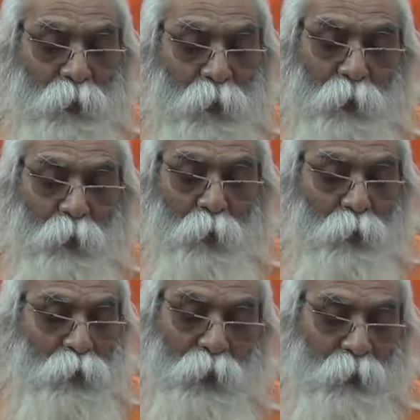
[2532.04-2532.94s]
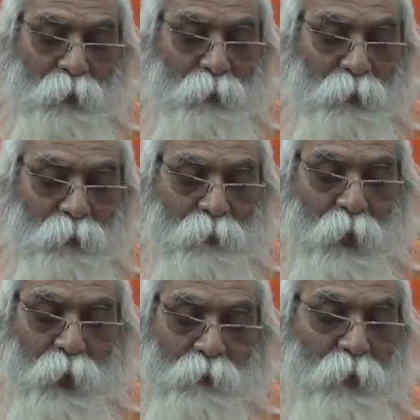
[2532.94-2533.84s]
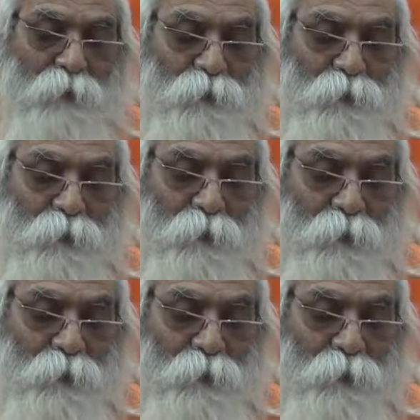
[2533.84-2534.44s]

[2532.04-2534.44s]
cannot take the others'